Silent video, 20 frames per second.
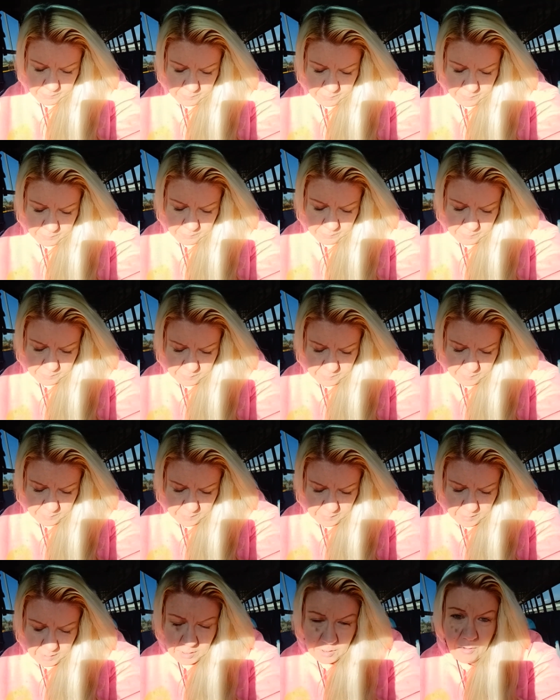you
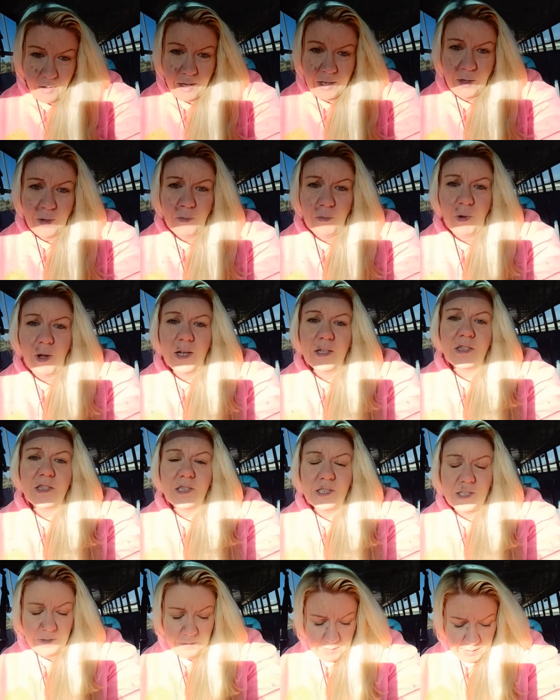know, I don't watch
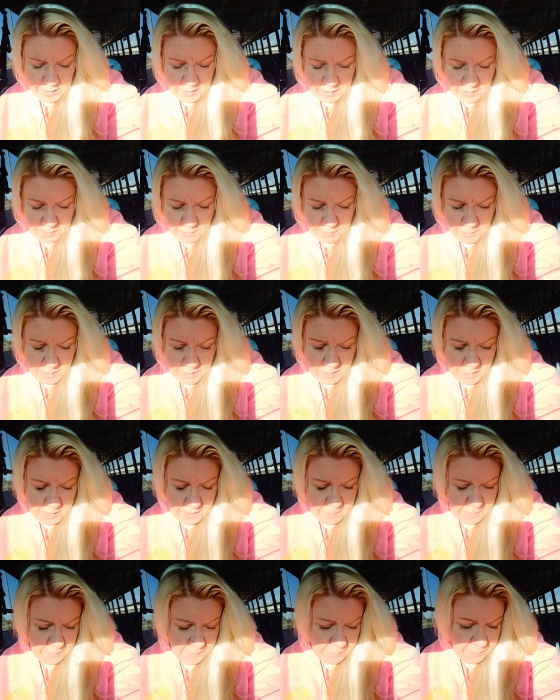TV
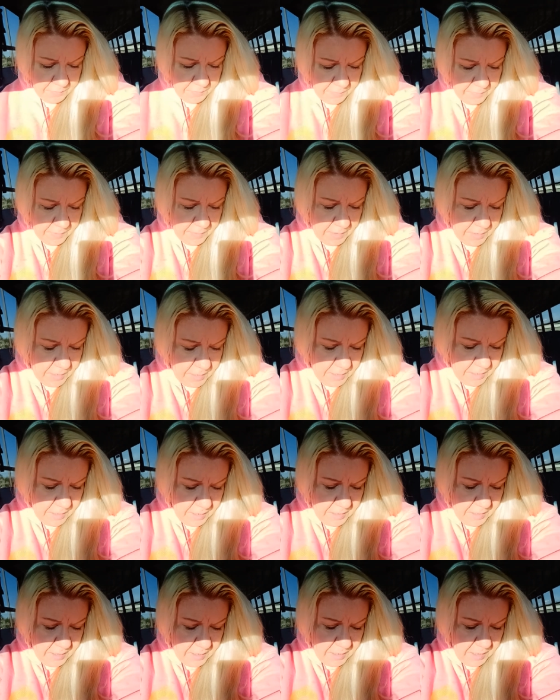really.
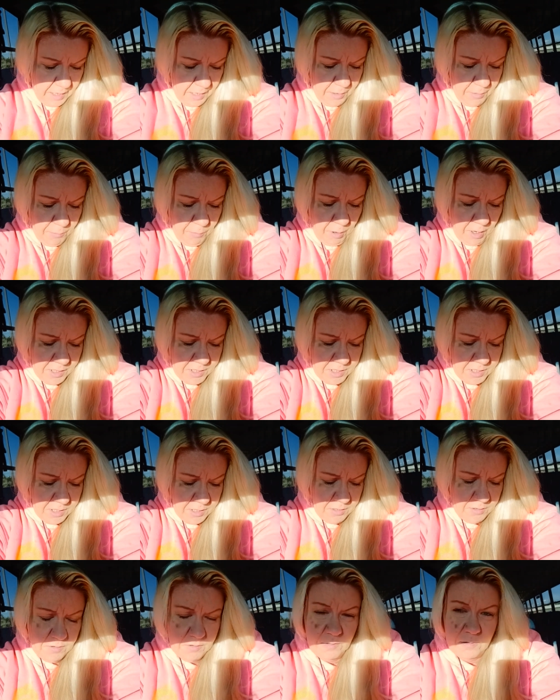I don't watch the
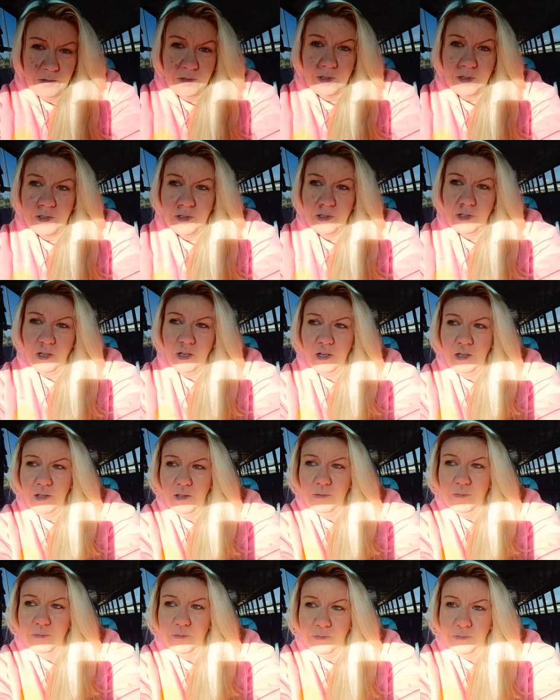news.
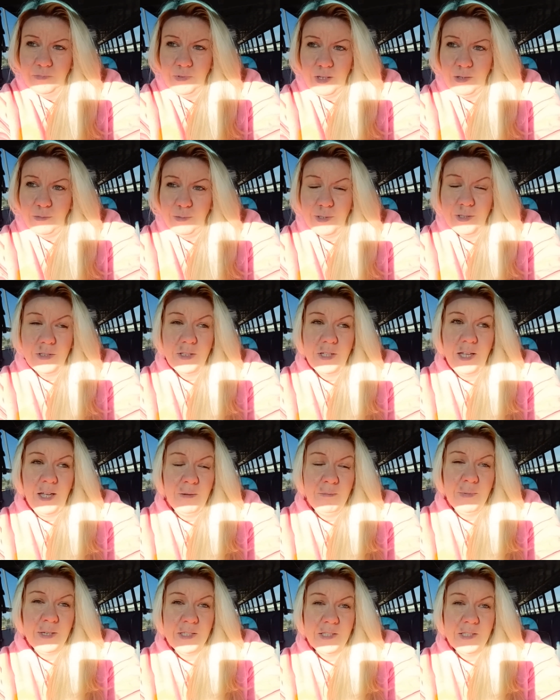Um, I rarely have my